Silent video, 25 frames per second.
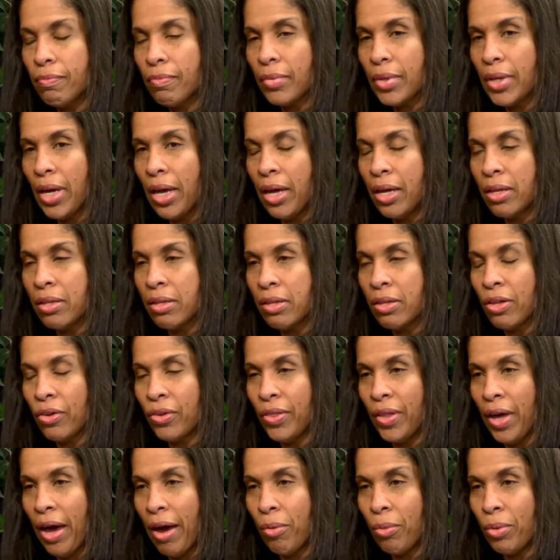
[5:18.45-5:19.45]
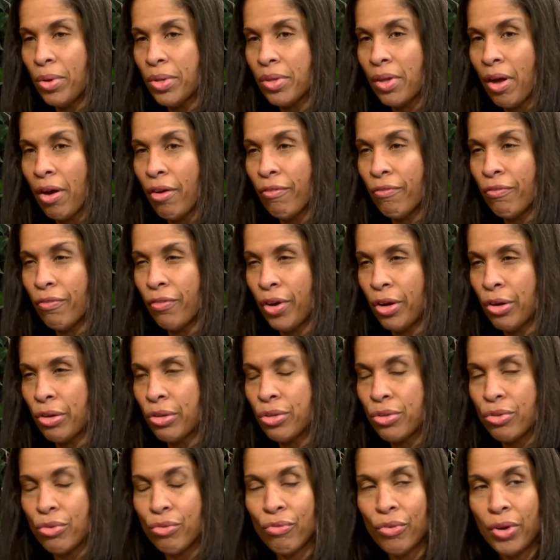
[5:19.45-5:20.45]
And so that was our
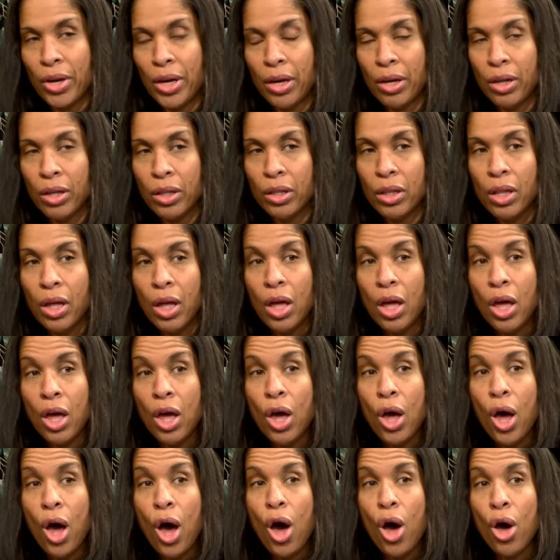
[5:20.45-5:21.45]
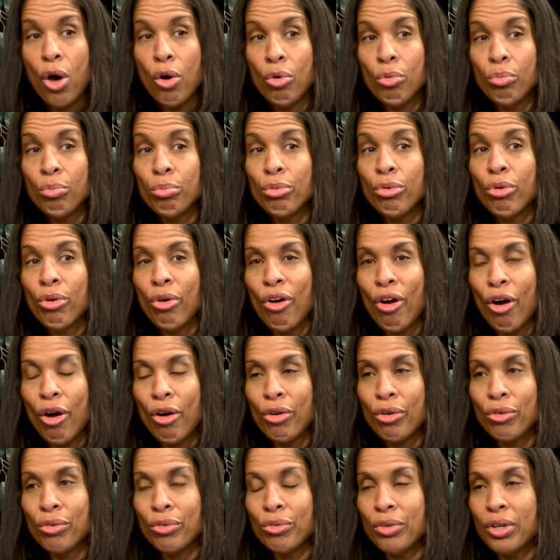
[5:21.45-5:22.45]
first real
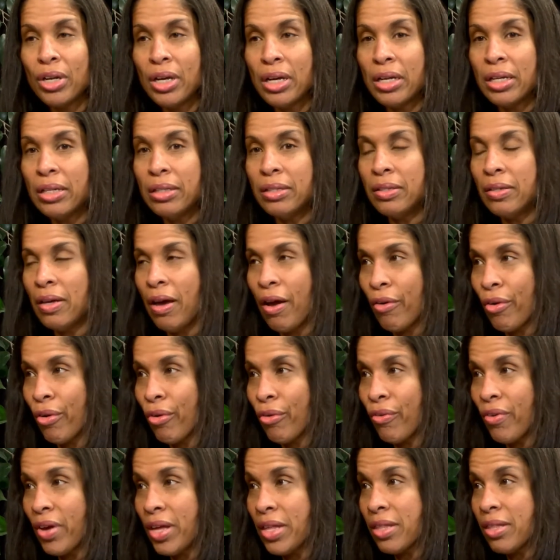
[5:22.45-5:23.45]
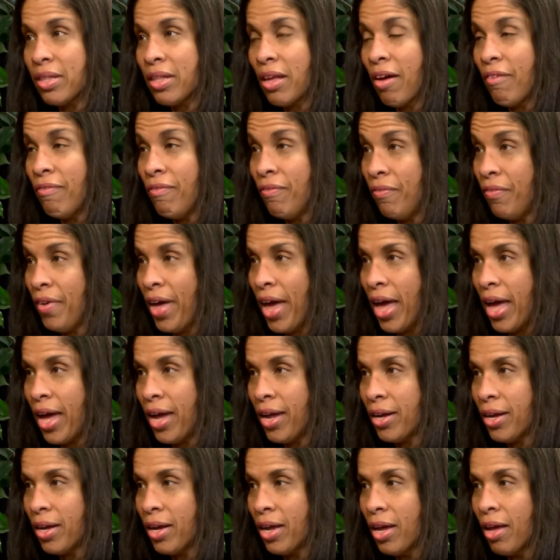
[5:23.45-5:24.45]
homegrown terrorist
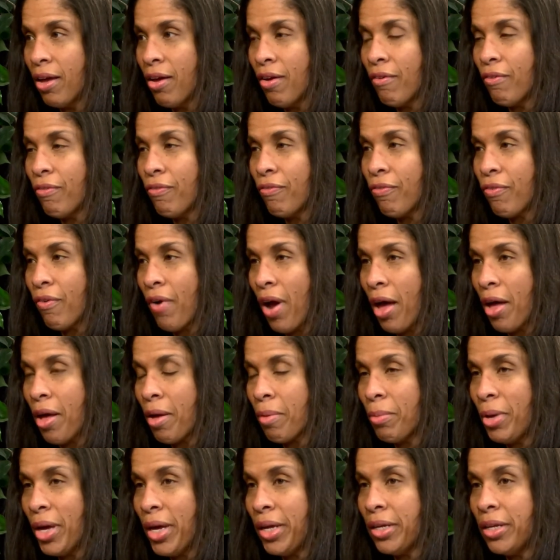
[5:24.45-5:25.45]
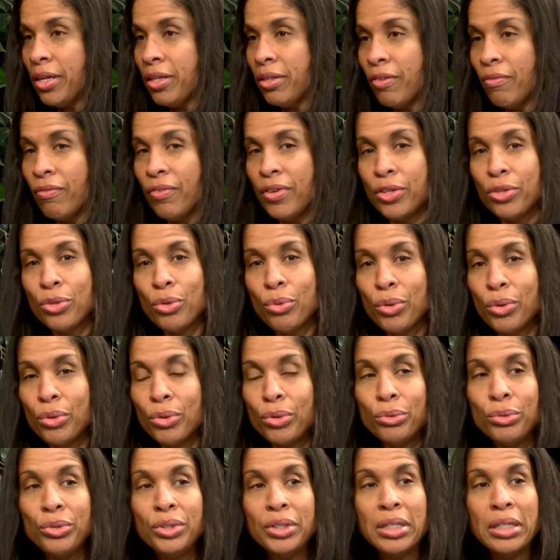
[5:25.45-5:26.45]
event from an individual
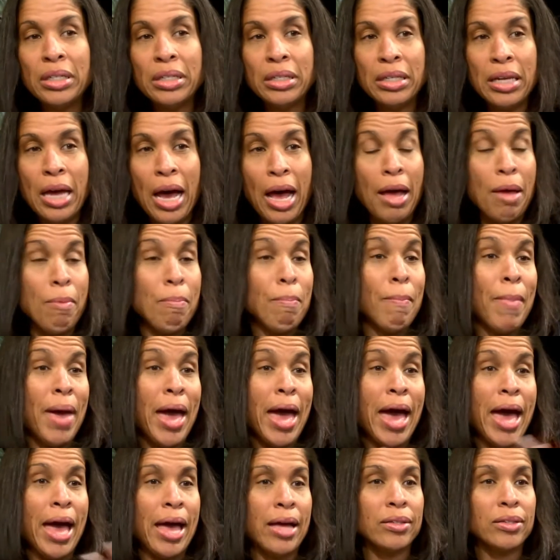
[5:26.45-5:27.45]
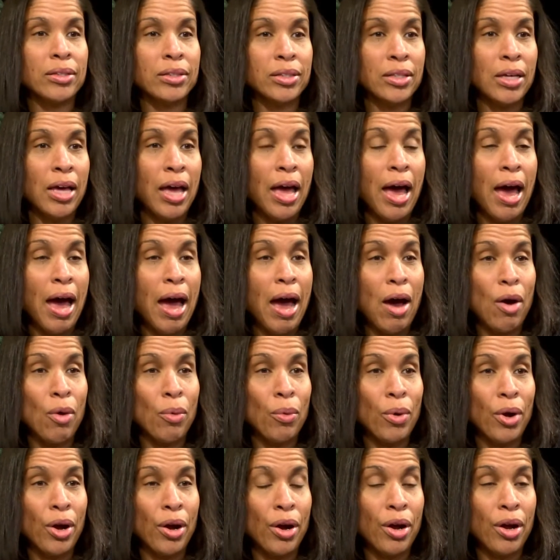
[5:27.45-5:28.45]
who did not match
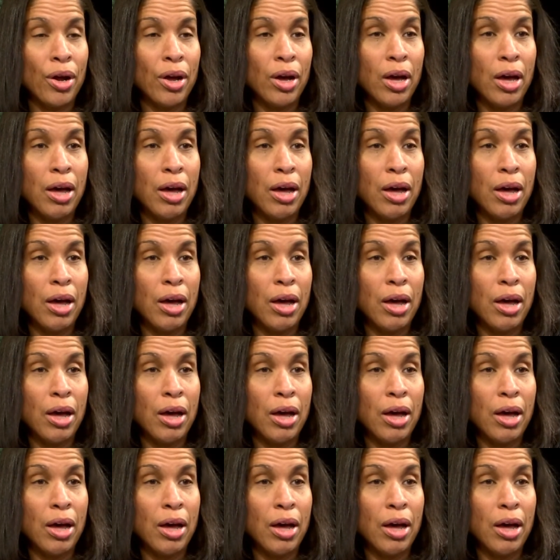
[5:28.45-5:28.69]
our